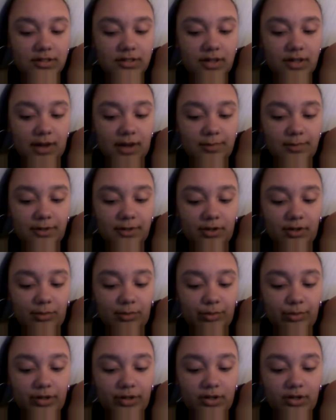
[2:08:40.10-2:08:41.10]
just stop. You're
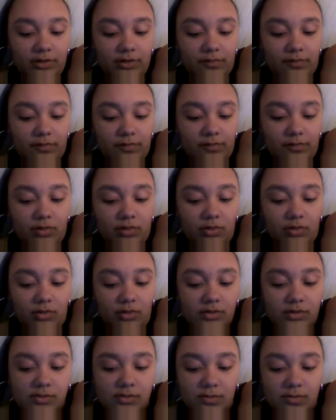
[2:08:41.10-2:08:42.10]
gonna break your
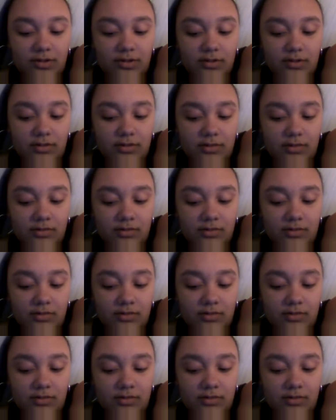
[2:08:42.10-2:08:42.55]
vocal cords more.